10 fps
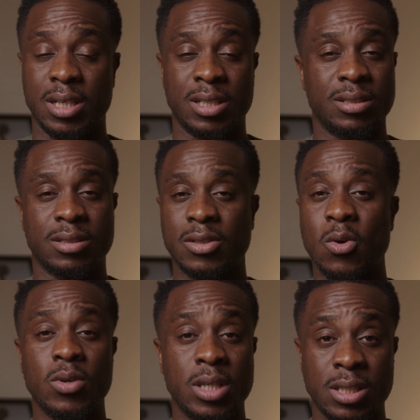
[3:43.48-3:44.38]
It's
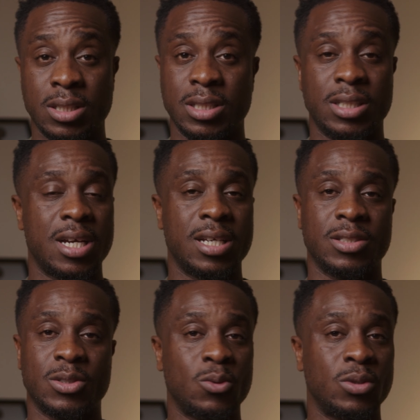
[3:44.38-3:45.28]
so easy and
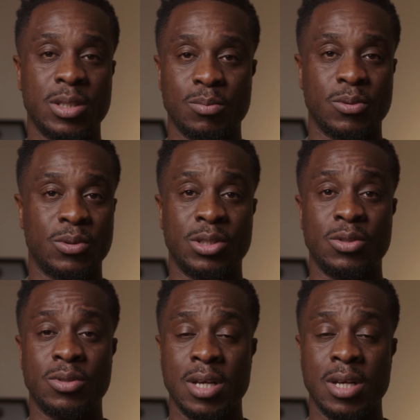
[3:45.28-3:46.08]
so simple to use